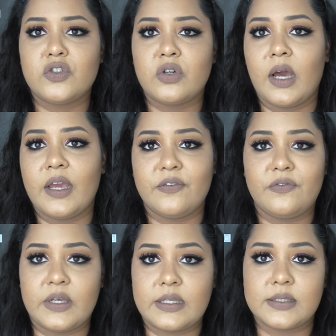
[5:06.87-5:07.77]
try
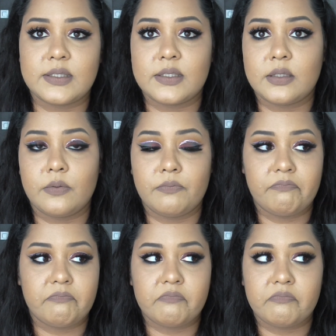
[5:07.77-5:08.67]
and fix
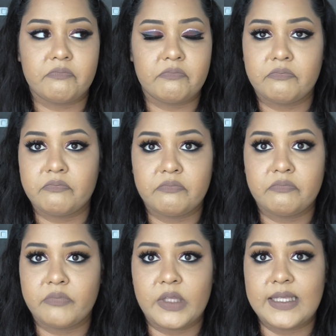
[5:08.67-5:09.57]

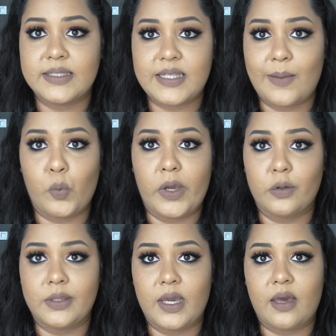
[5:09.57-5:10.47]
in some
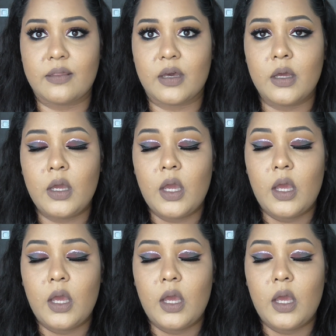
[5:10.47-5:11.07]
way or the other.